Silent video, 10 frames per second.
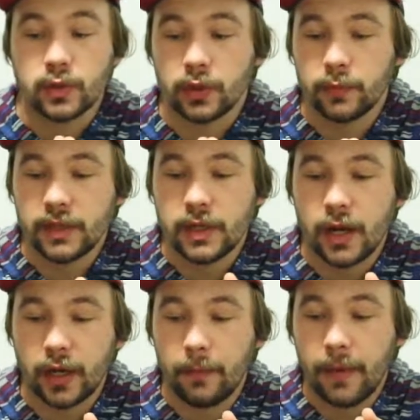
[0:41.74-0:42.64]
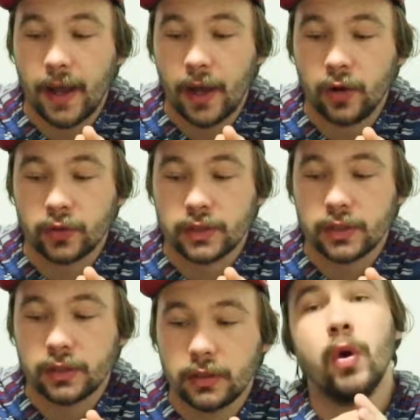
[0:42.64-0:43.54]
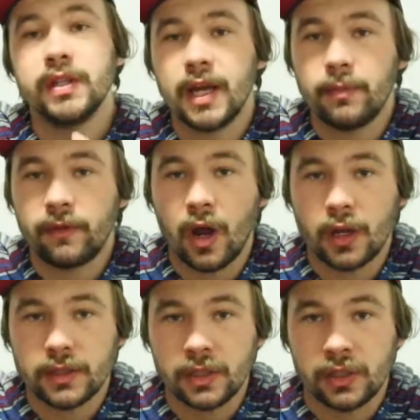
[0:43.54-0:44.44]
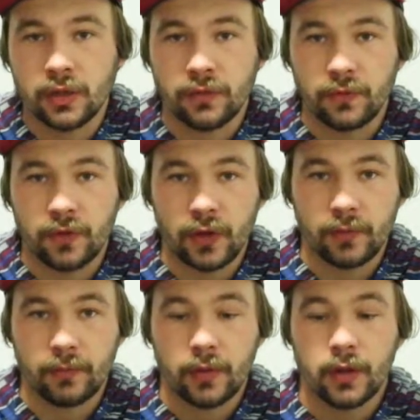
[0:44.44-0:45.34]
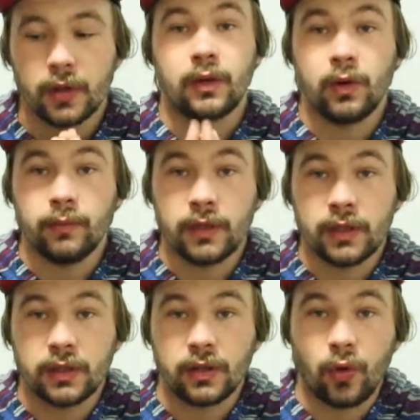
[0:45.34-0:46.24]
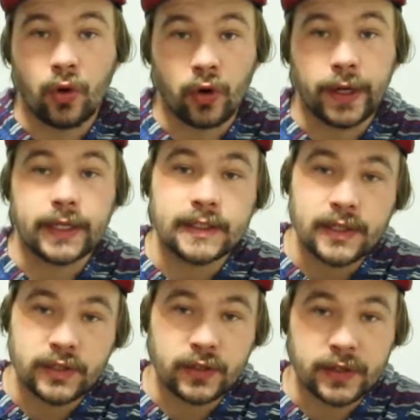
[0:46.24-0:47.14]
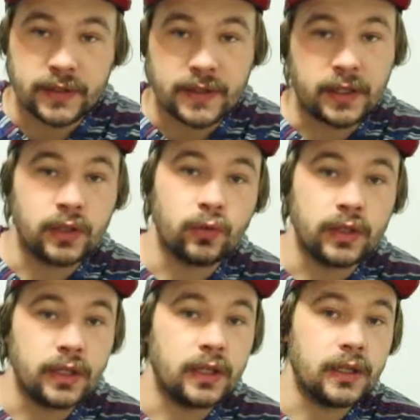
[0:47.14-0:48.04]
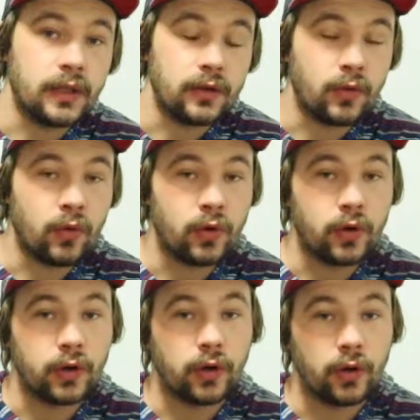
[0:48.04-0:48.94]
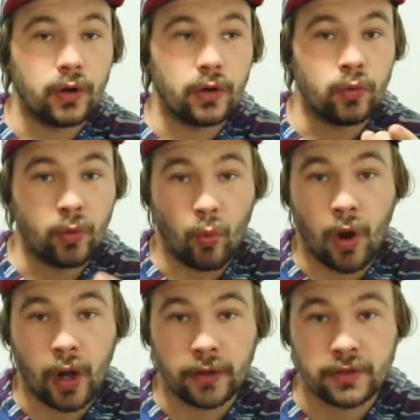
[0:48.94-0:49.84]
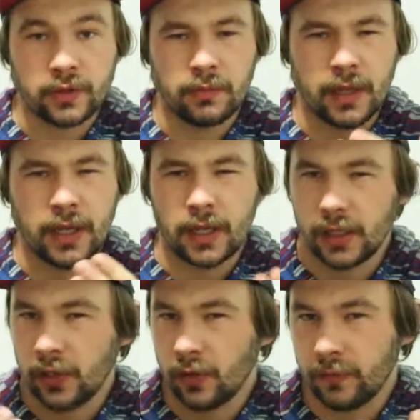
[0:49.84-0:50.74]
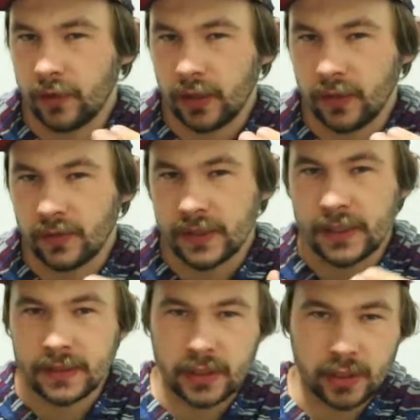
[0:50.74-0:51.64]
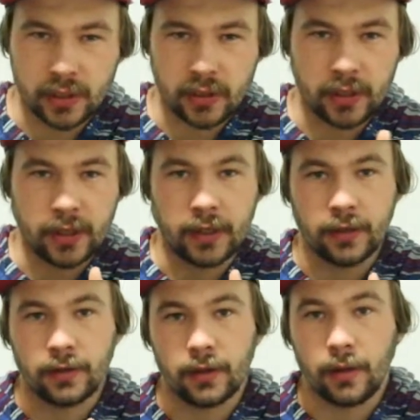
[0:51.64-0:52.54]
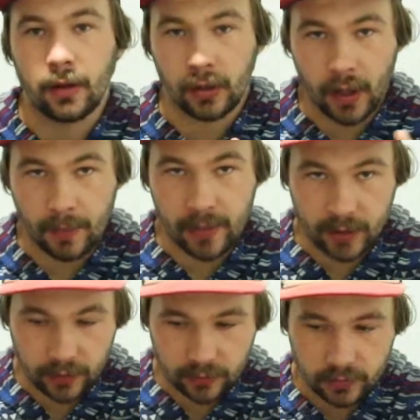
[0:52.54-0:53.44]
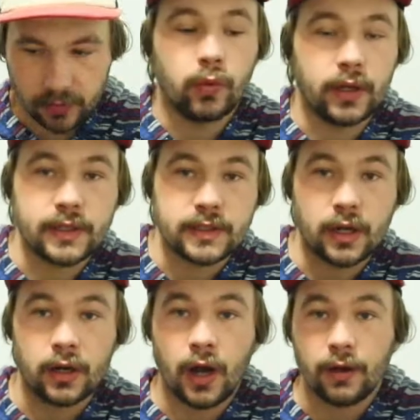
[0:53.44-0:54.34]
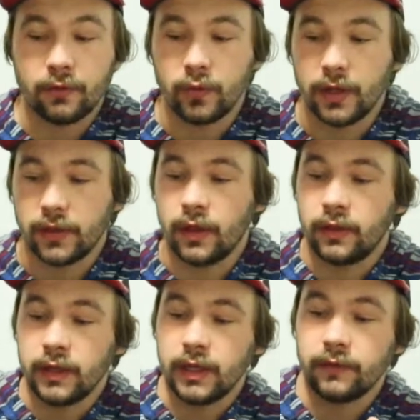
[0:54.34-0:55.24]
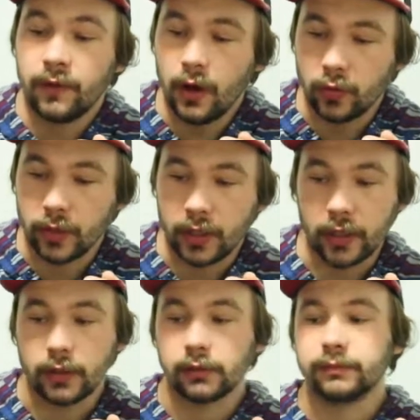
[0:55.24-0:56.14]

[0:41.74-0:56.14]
So we're going to be talking about what type of content you can film, equipment or accessories that you would need or would want to make your videos easier and a lot better. We're going to start off with the phone here.